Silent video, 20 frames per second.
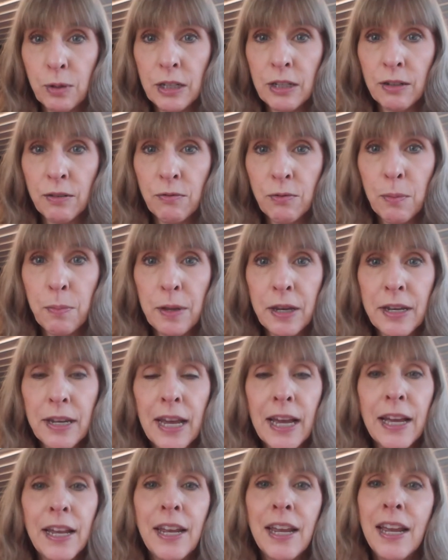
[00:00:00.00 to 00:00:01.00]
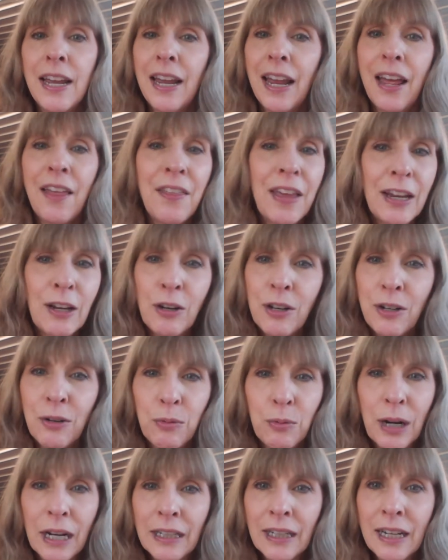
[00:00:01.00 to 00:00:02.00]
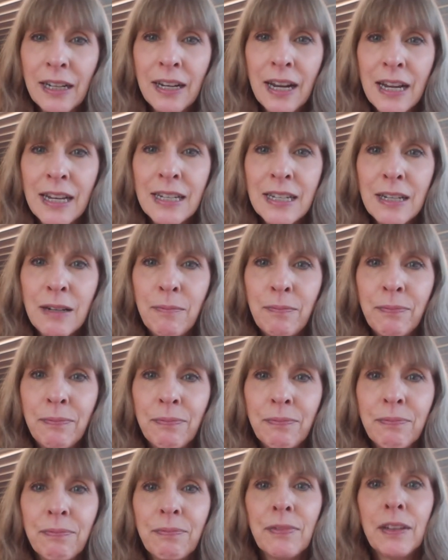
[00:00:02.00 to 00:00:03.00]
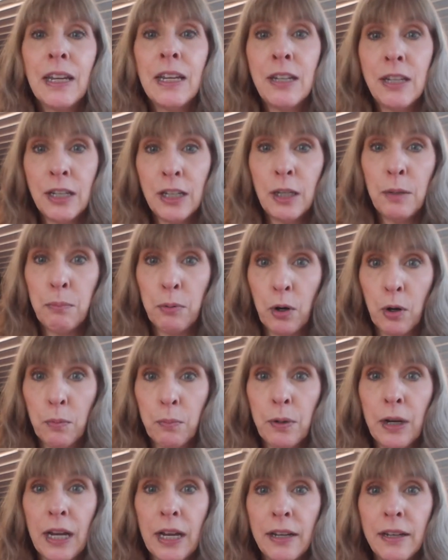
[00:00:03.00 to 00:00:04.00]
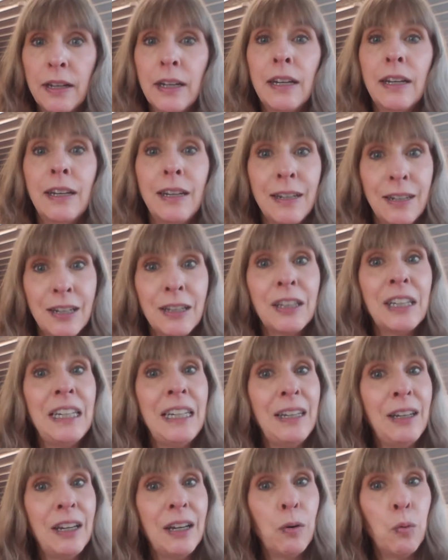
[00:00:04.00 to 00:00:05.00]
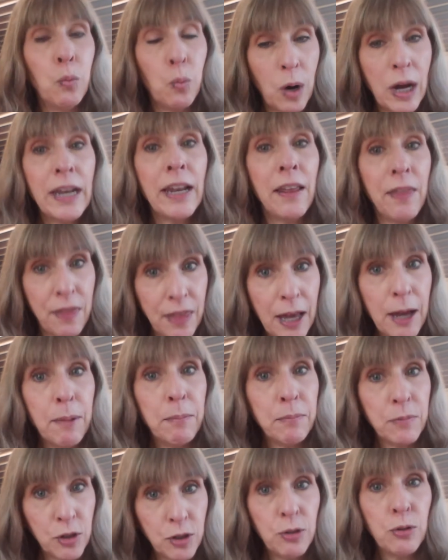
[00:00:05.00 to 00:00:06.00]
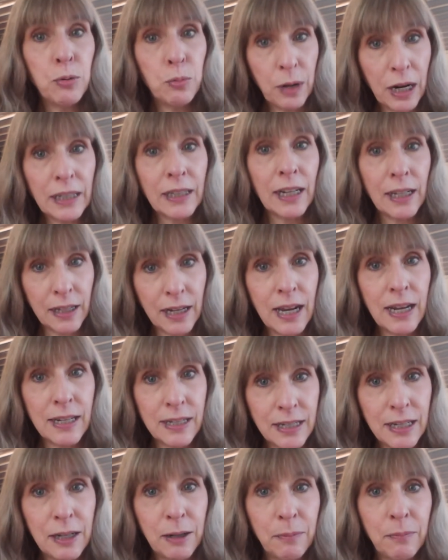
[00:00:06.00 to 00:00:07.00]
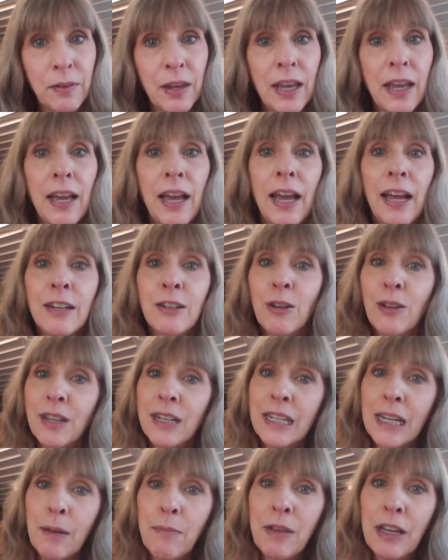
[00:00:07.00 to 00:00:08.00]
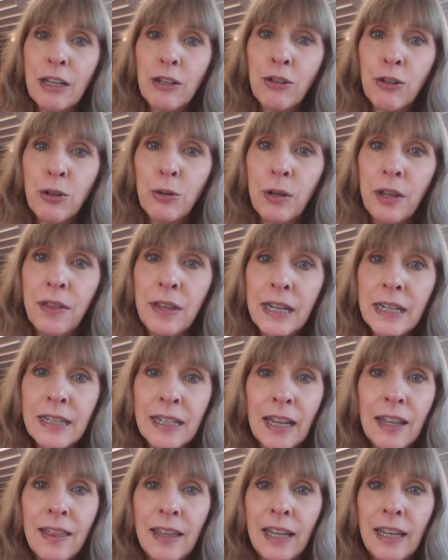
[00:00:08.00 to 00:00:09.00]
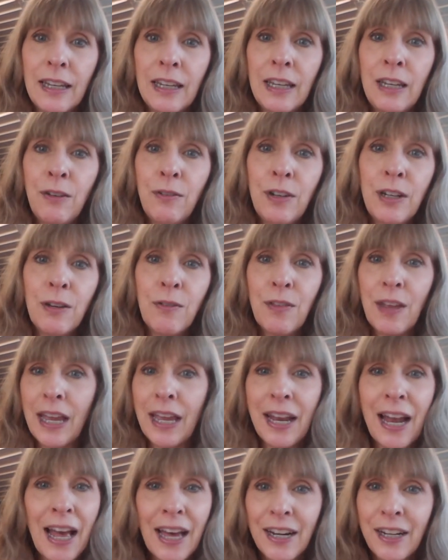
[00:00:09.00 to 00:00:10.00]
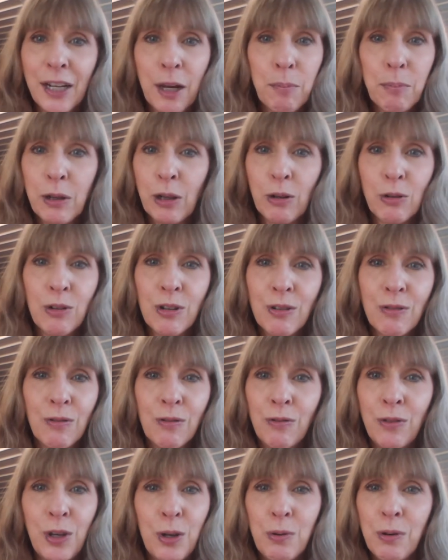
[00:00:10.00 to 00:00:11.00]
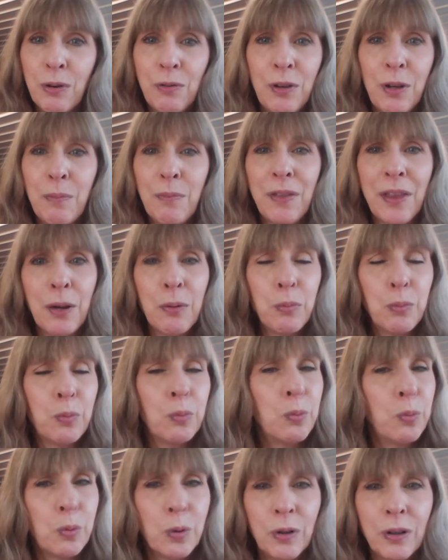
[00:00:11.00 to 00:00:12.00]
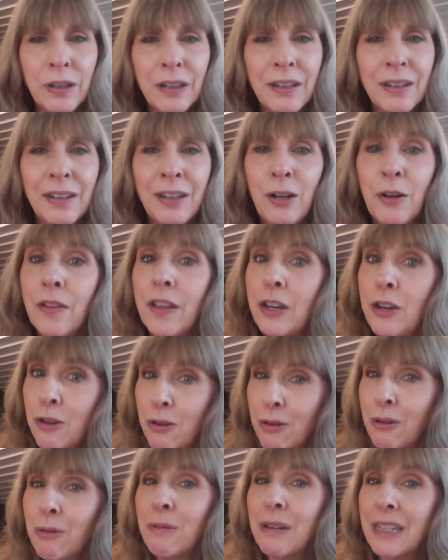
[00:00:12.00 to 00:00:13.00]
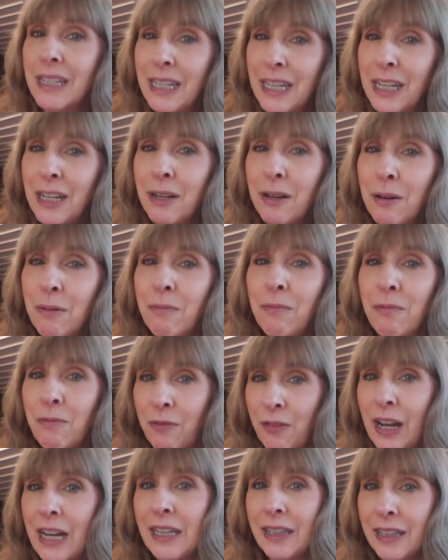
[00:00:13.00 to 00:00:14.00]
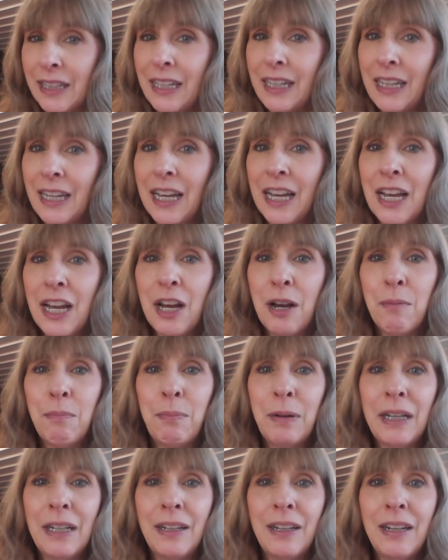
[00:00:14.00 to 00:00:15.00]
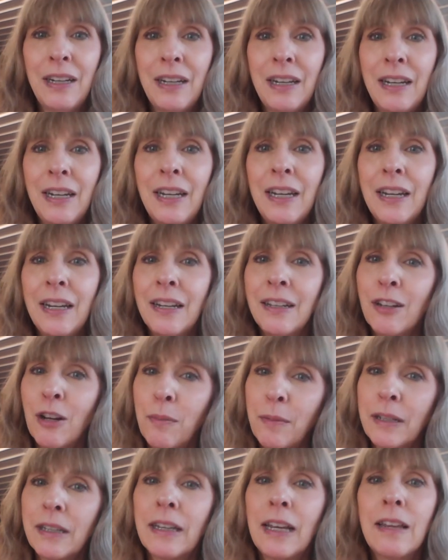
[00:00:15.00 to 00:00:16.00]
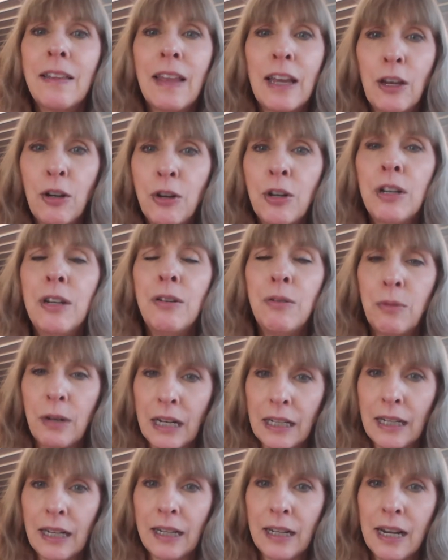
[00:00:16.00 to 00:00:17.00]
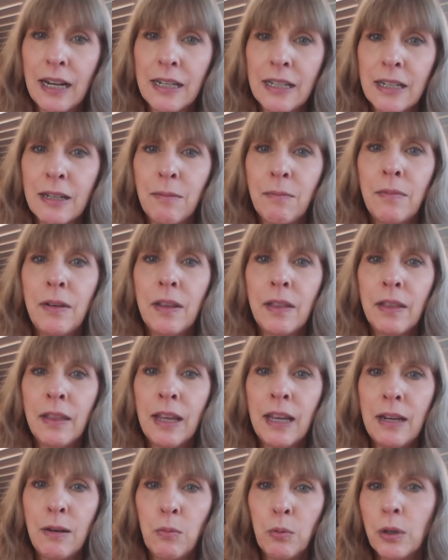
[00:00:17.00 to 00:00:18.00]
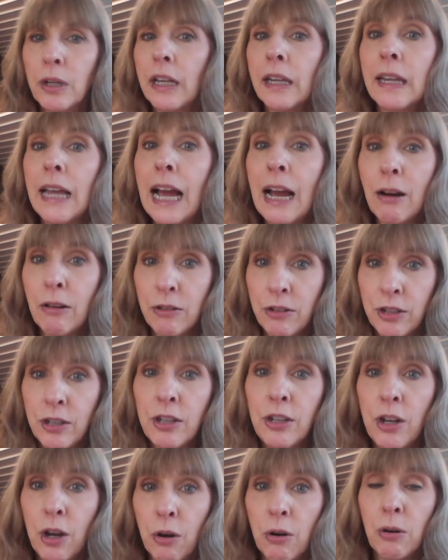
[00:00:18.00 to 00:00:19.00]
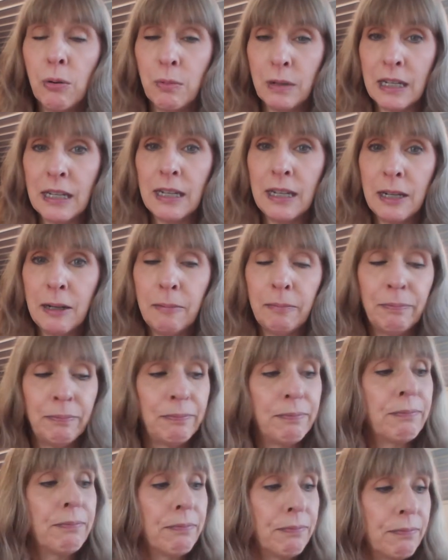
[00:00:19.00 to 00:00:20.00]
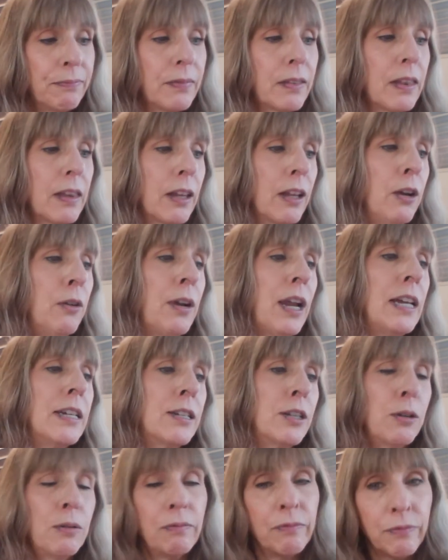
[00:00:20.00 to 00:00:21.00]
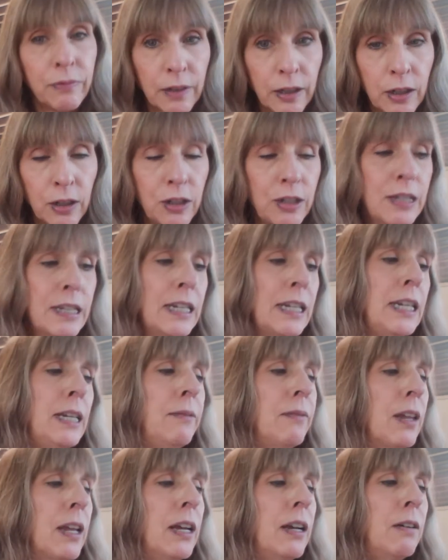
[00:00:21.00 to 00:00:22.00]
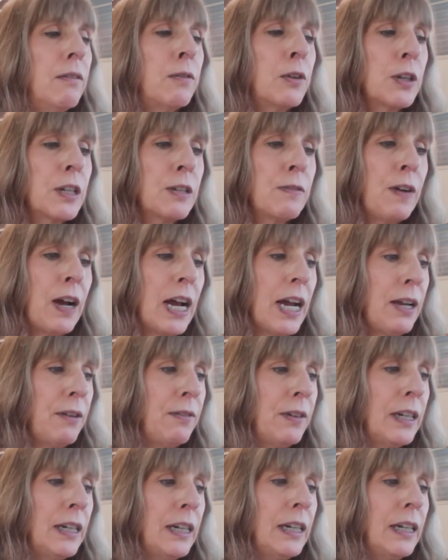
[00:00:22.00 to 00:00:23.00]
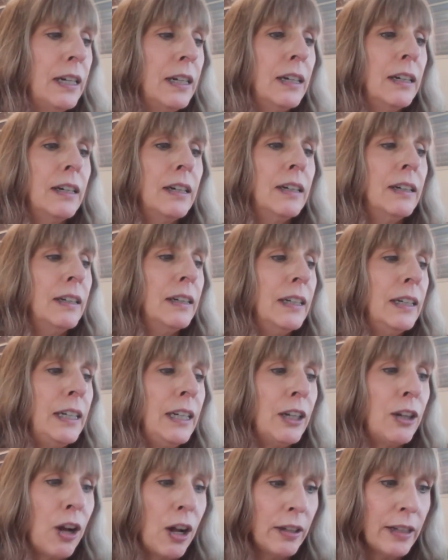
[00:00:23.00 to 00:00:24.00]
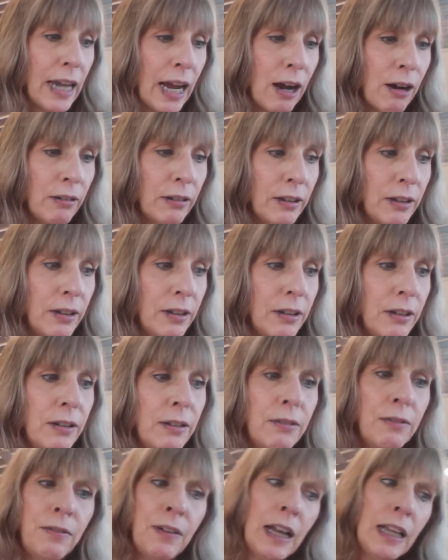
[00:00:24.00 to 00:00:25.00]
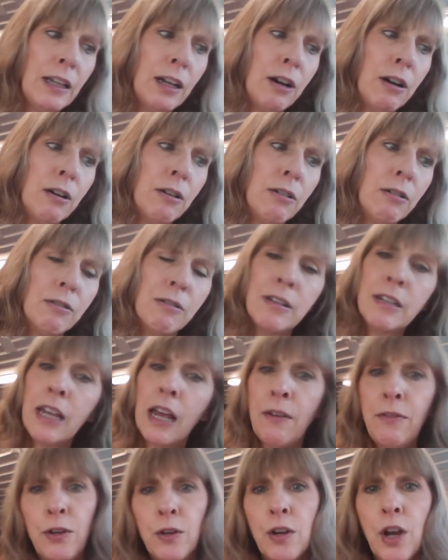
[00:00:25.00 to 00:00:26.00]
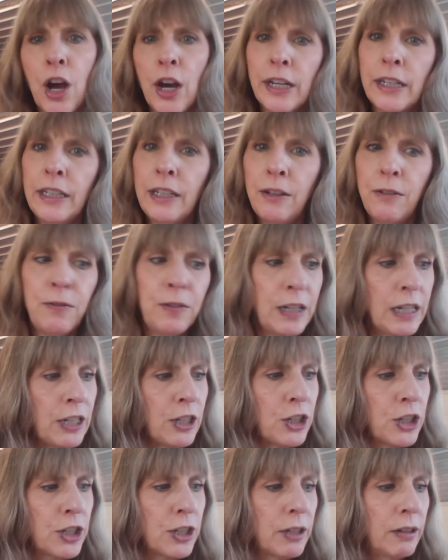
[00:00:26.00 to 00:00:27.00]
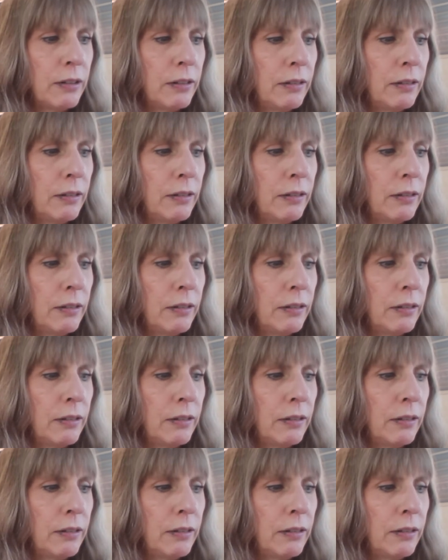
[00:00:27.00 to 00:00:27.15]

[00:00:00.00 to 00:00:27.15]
risen from the dead, and they couldn't recognize him until he broke bread, until he wanted them to recognize him. And so the same thing's true in this, I think. Even if they had had an up-close view of him, they weren't, you know, they knew it was him finally, but it's almost like they couldn't recognize him. They weren't allowed to know it was him. Okay, so they couldn't see. Verse 5, he called out, "Fellows, have you caught any fish?"